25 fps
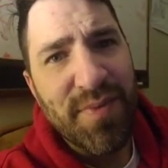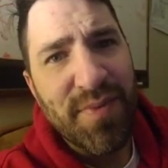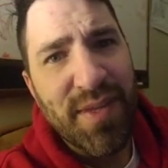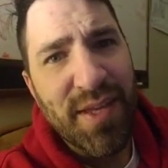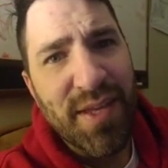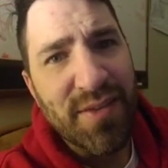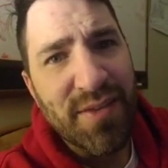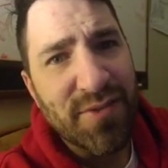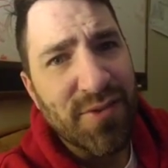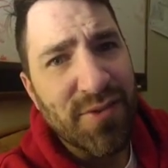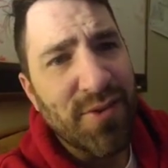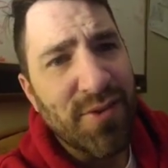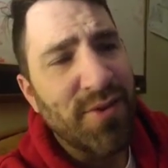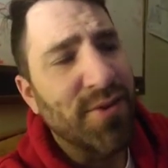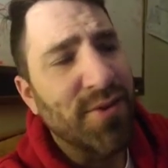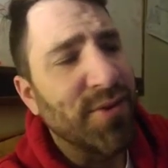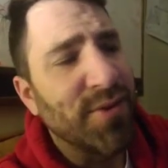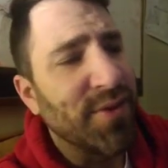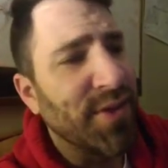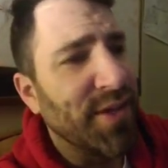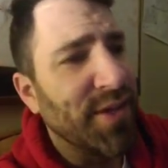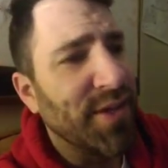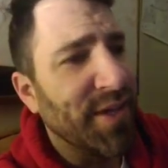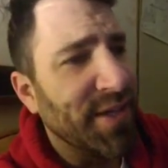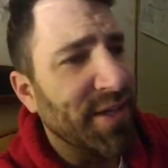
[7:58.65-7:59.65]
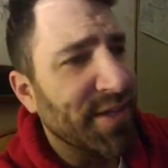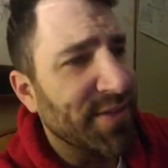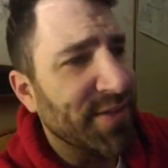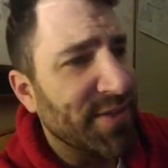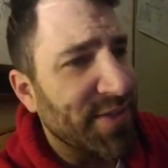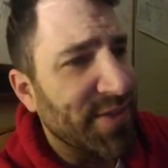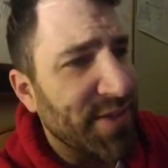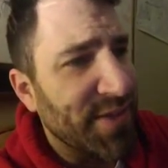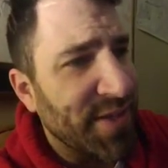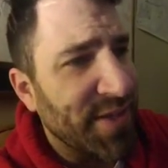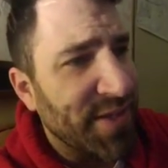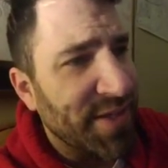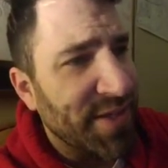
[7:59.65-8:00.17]
as long as
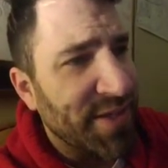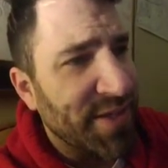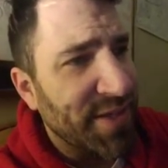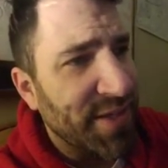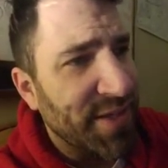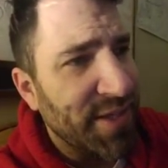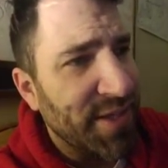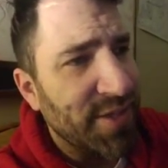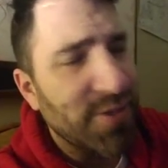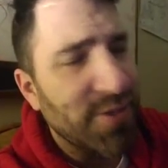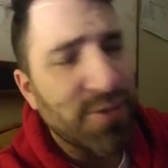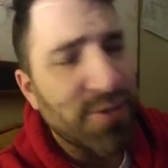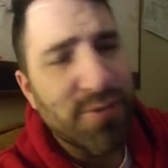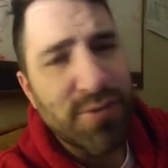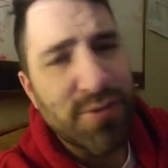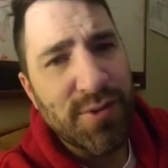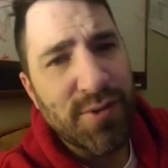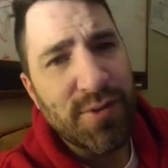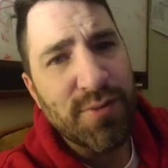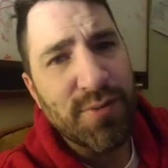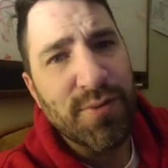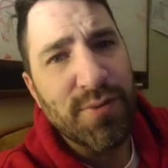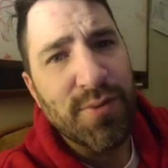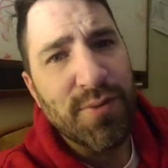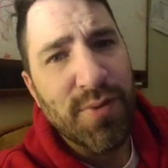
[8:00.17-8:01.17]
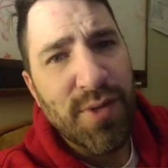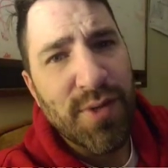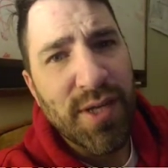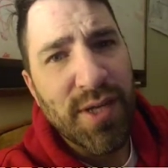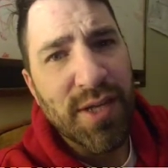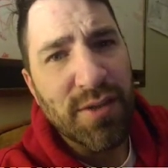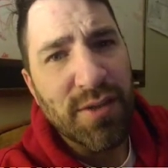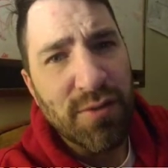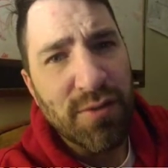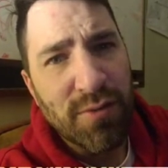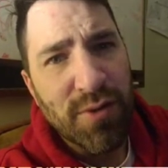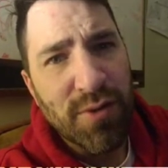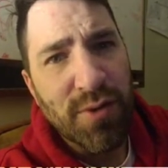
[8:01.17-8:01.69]
he knows you
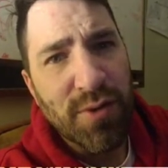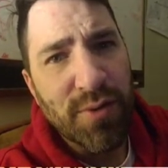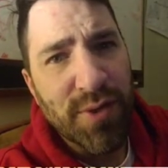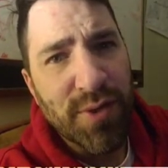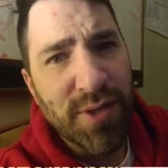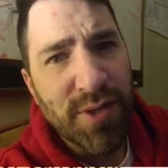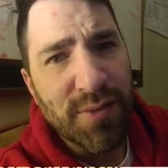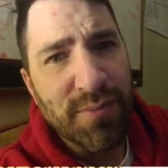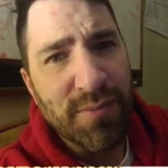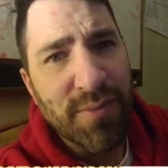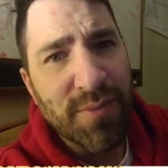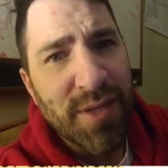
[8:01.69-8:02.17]
and you know him.